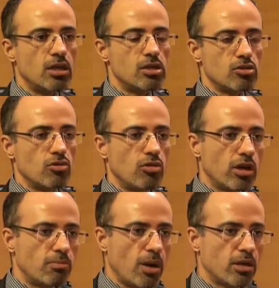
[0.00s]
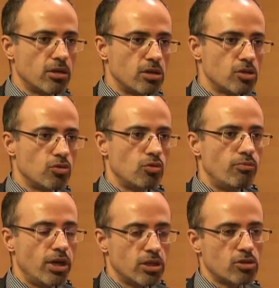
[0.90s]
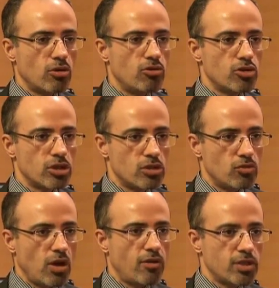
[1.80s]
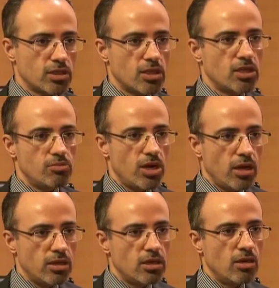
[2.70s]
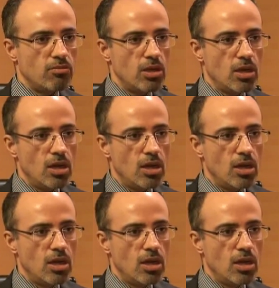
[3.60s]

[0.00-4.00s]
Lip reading: is to look at partners who bring solutions, who have success behind them.